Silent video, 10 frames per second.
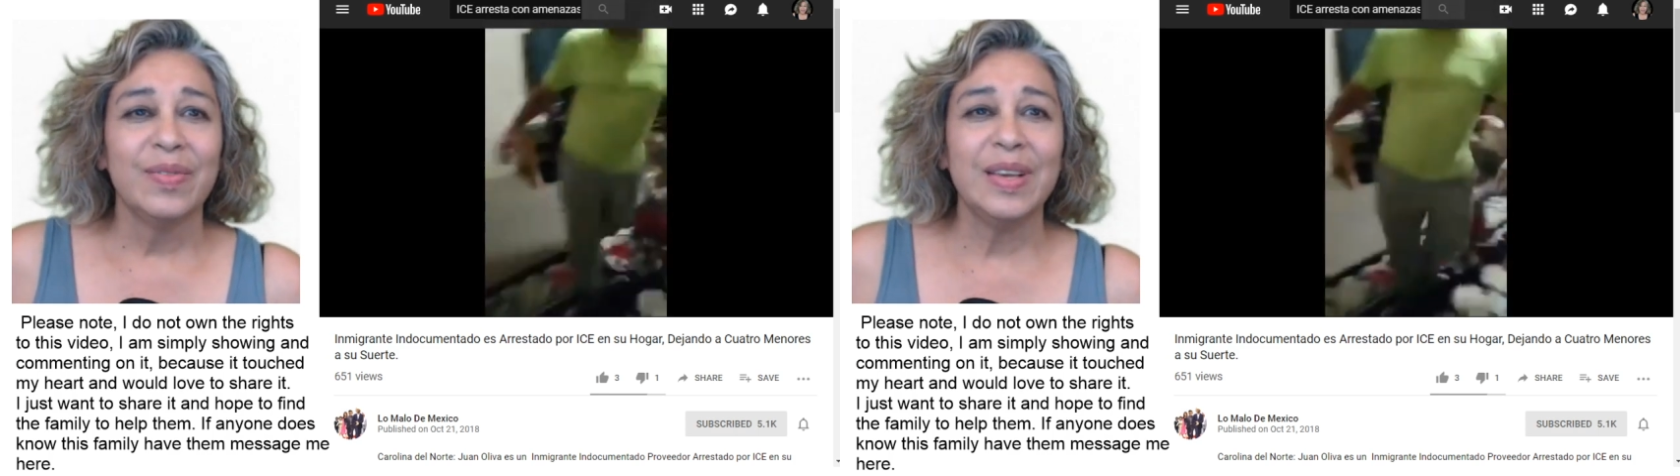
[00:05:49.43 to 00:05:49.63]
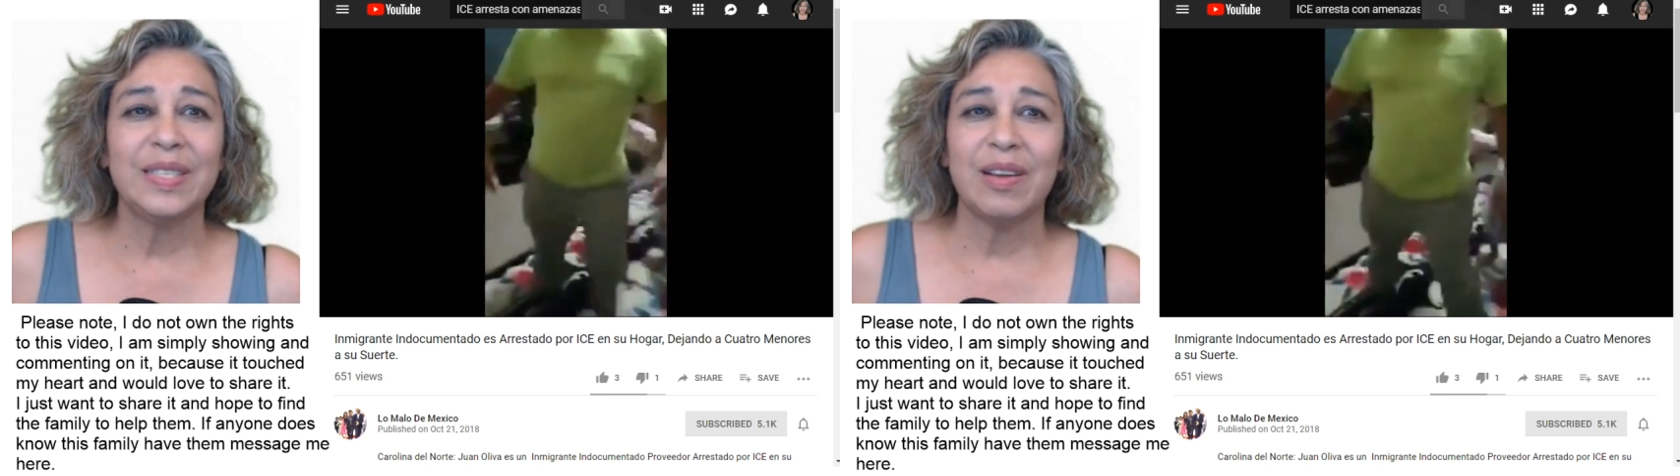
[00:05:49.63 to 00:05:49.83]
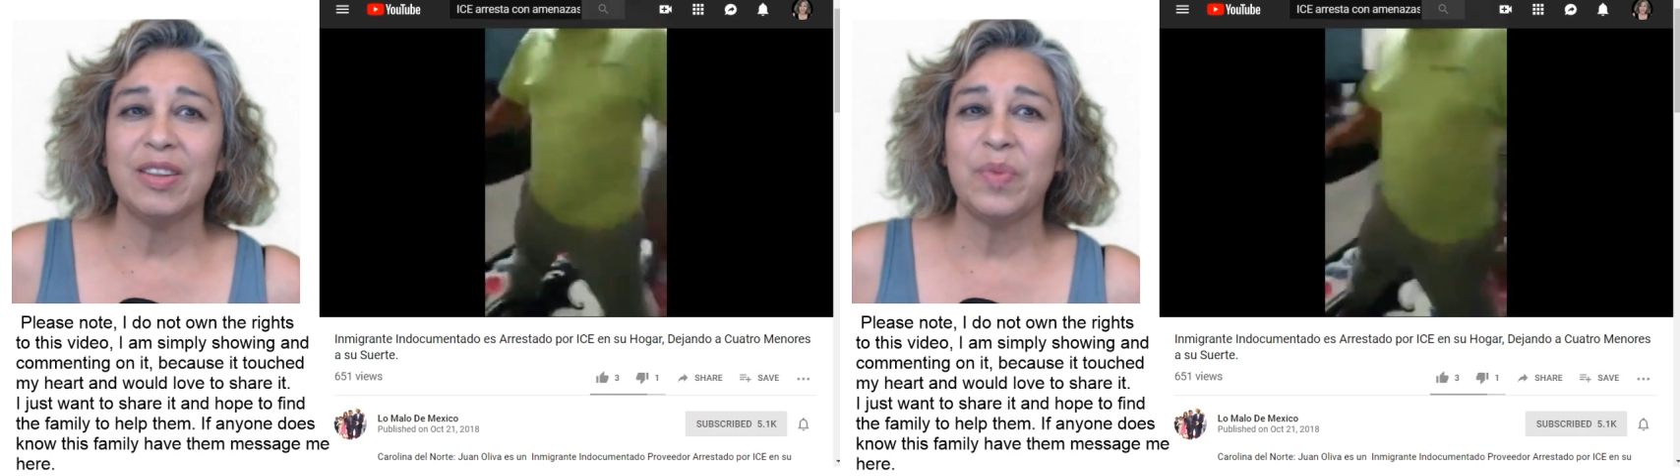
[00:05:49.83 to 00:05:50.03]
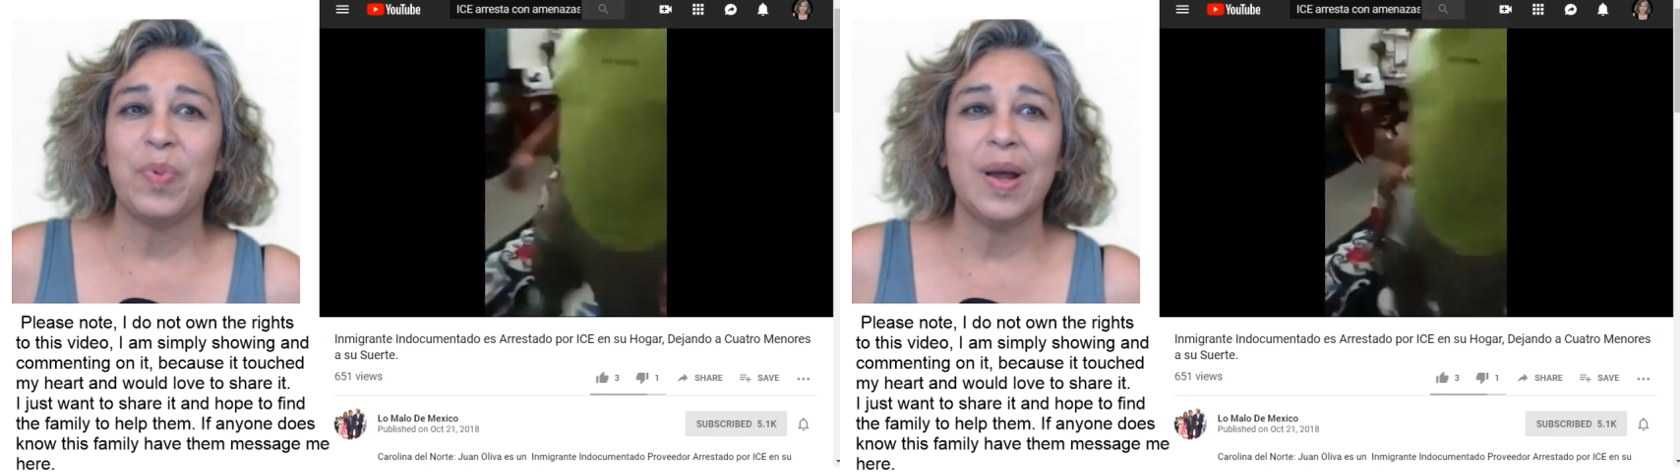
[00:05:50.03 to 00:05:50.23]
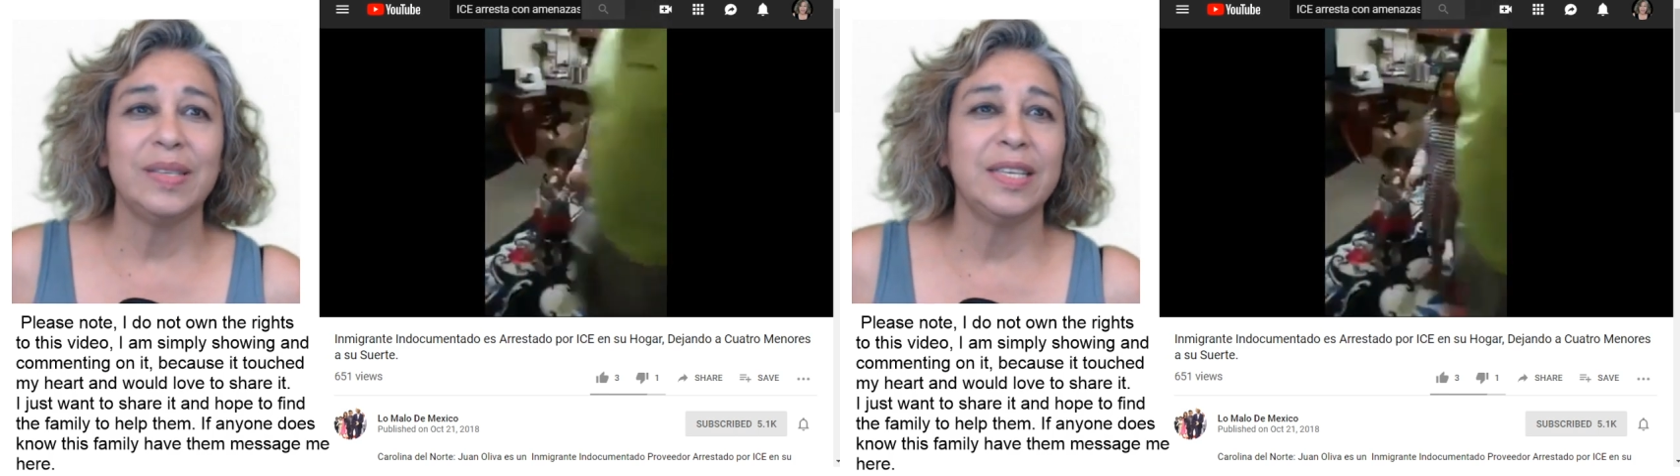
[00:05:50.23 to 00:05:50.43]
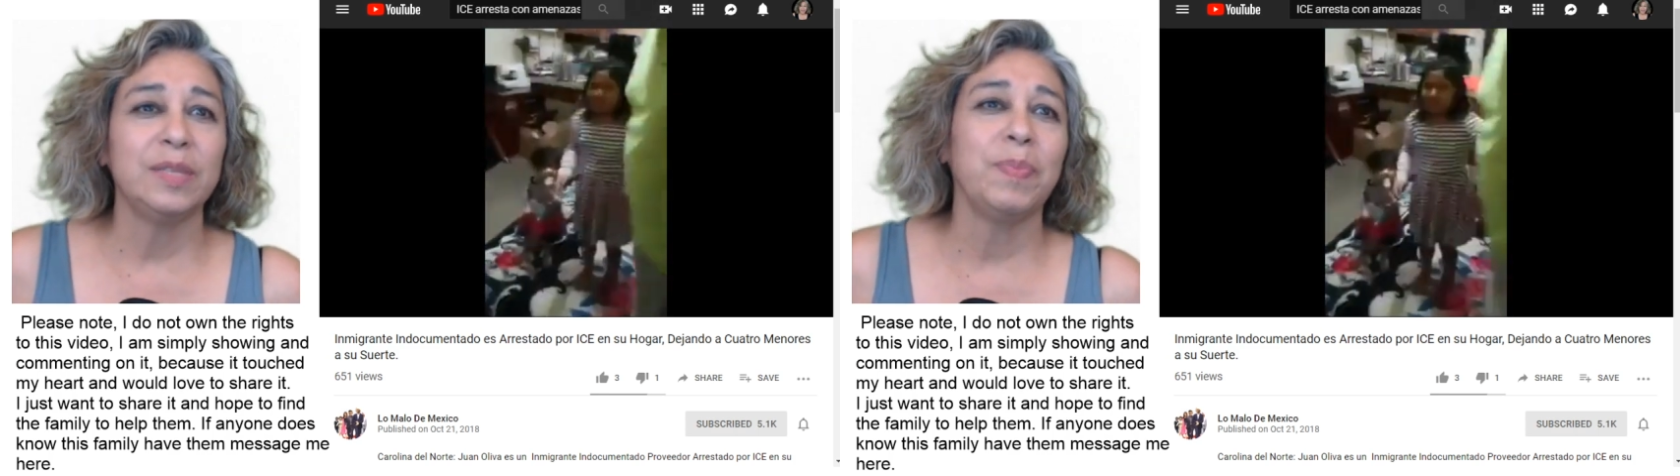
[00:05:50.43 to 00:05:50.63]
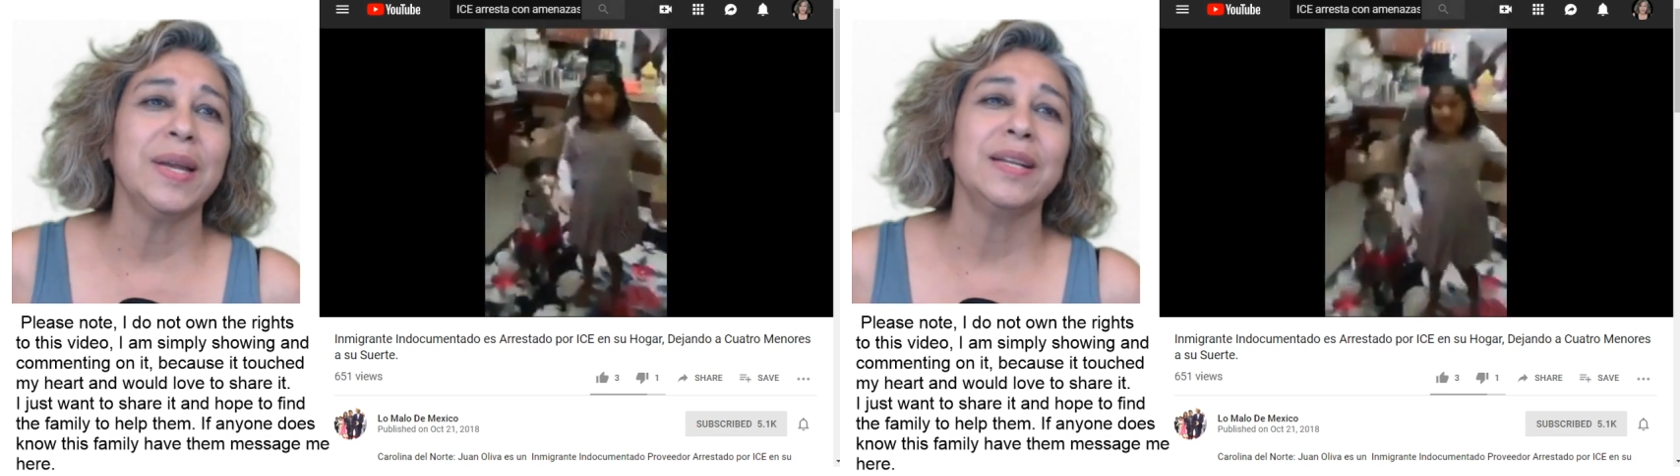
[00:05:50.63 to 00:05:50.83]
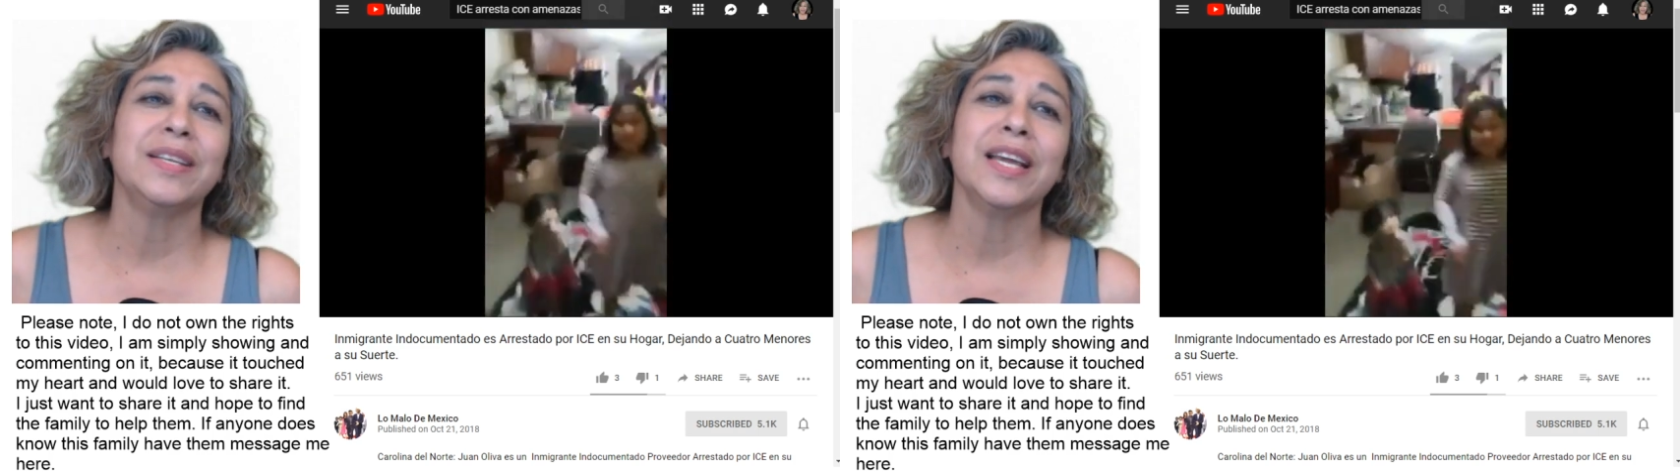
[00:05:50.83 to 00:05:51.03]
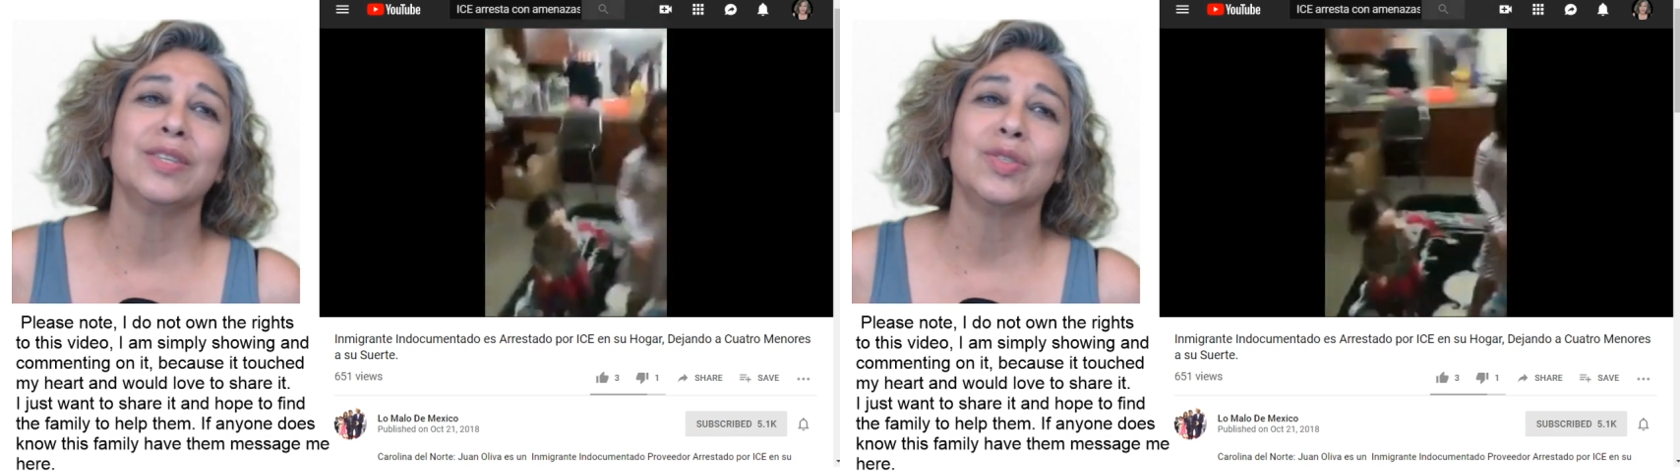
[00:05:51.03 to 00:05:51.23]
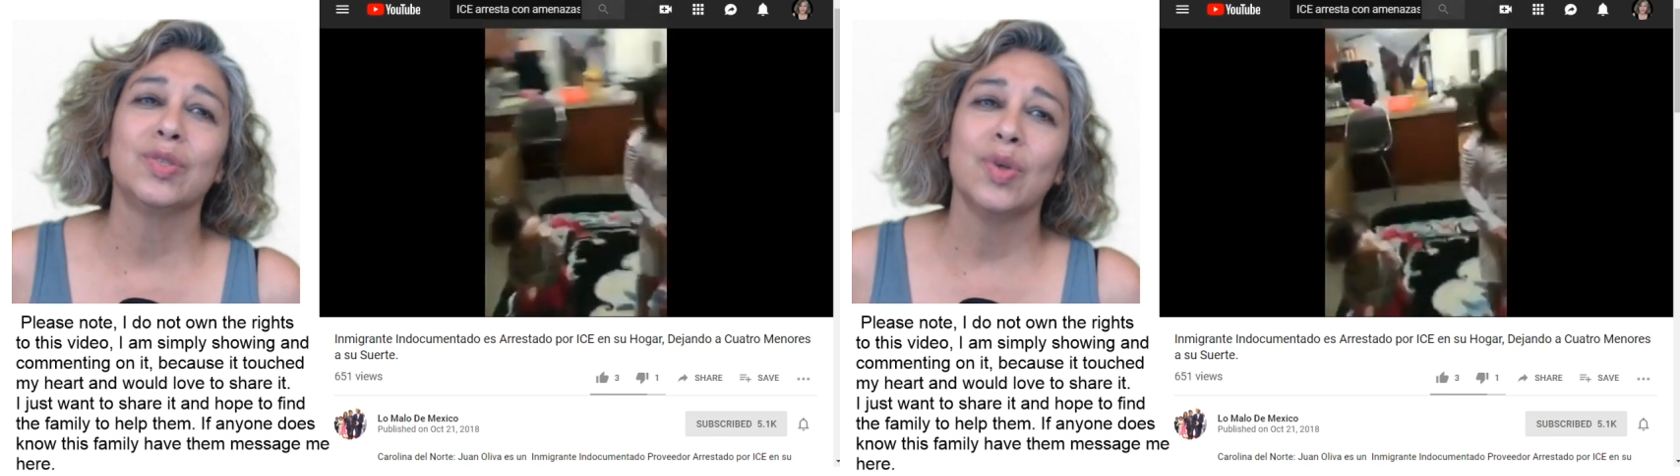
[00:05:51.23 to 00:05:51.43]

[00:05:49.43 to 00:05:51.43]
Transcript: They start the process, but it takes